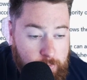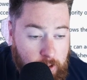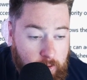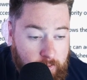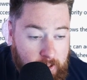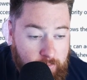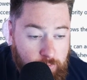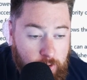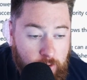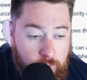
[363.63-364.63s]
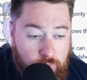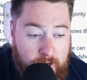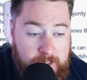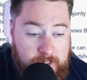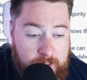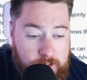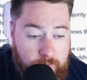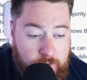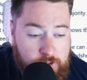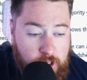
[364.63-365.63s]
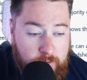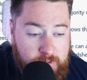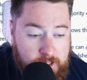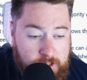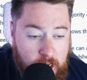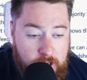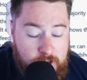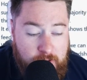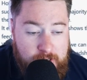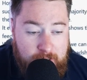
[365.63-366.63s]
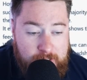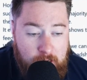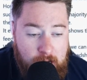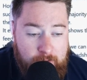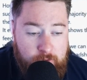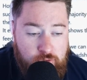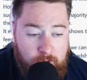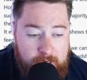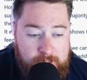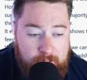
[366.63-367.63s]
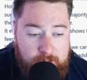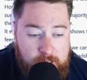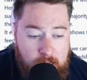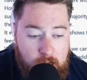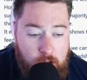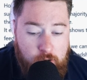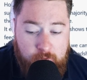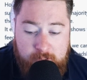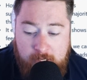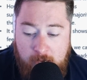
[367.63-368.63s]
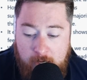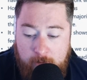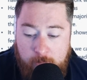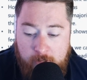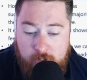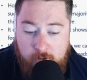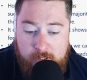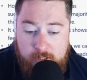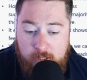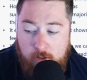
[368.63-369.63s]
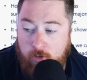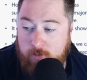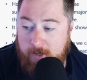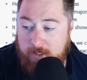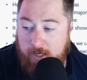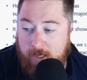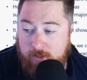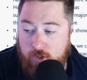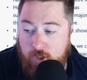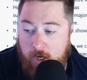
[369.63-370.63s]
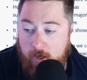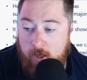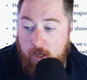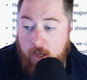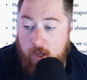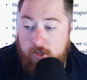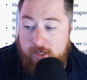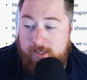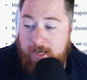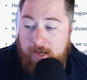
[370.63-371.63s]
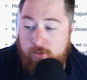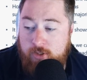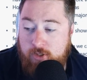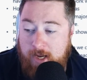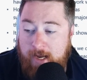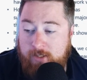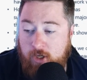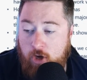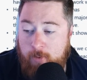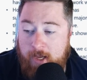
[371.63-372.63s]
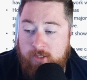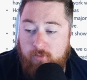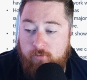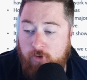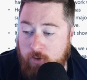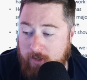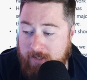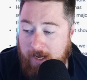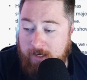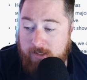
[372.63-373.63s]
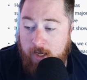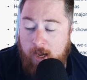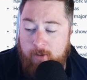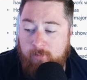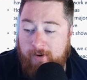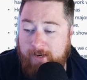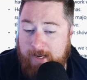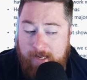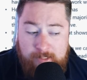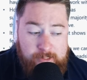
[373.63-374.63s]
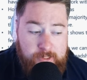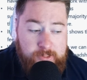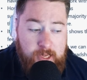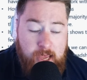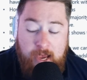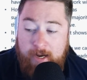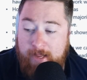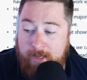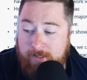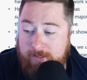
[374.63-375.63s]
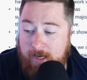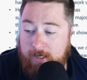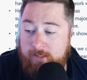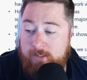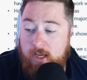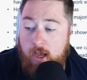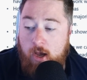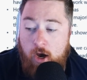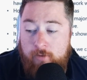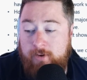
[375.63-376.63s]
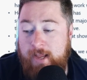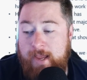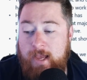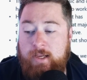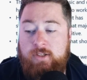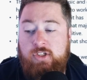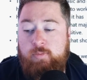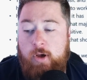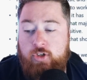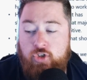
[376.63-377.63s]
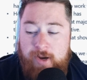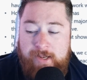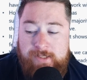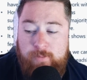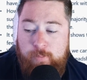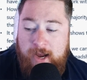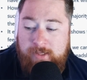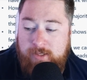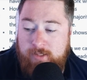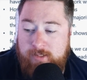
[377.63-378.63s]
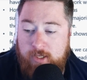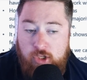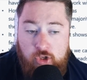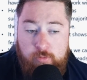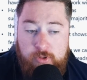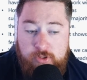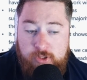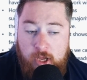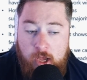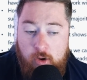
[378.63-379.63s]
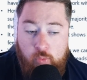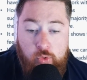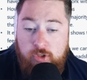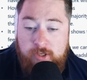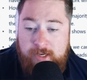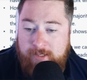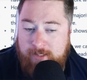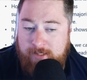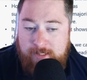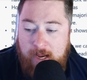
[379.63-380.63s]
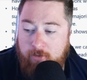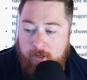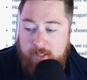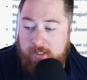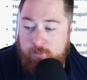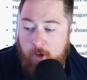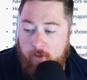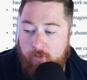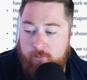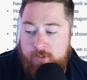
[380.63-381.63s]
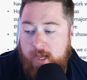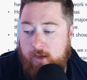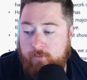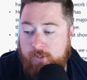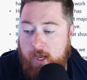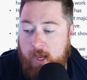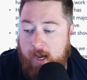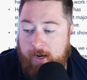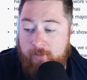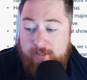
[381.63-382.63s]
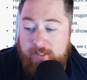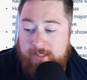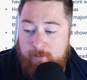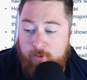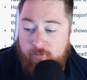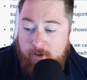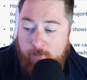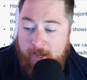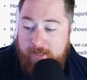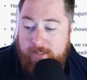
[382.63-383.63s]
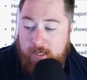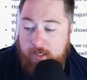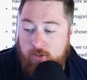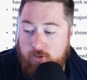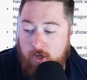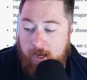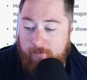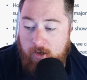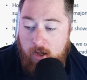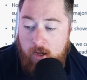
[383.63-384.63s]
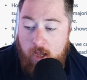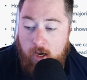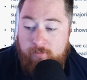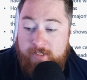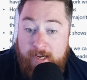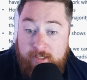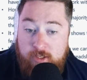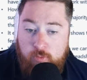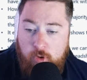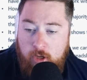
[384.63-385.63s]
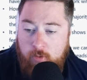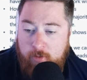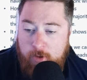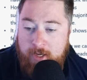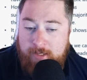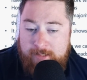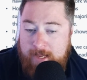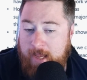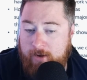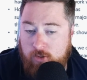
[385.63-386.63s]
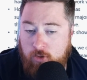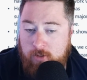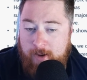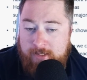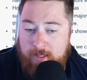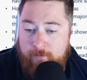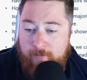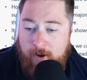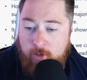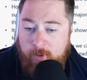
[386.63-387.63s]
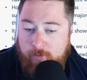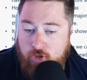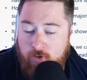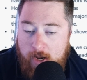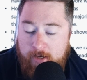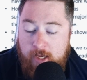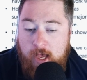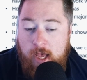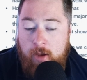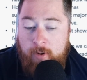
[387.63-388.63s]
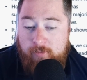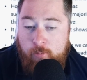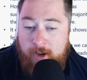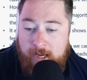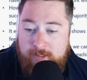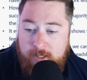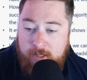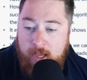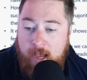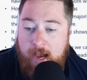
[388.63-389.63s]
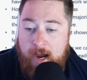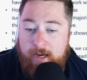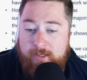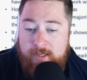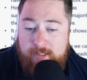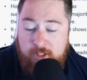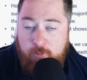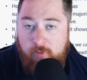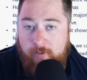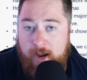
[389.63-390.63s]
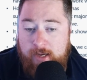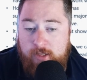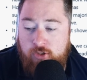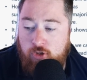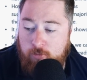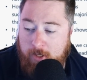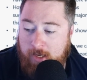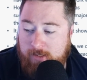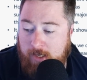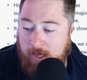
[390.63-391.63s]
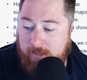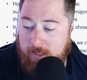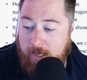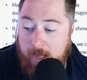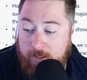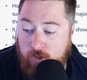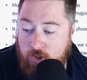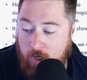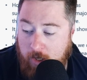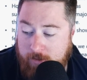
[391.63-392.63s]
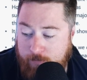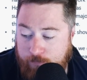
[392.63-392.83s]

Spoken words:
or kind of ratings of the services. So this you can see our average ratings over time that it's created automatically as a chart. So this allows us to ask Copilot to review the data and provide analysis and insights. Often AI can spot trends and patterns that humans wouldn't necessarily spot themselves. And in this example, it's very basic and it does not have a lot of data to work with. But you can see here it's automatically found a bit of a trend, a bit of a pattern, and it's actually provided it to me as a line chart.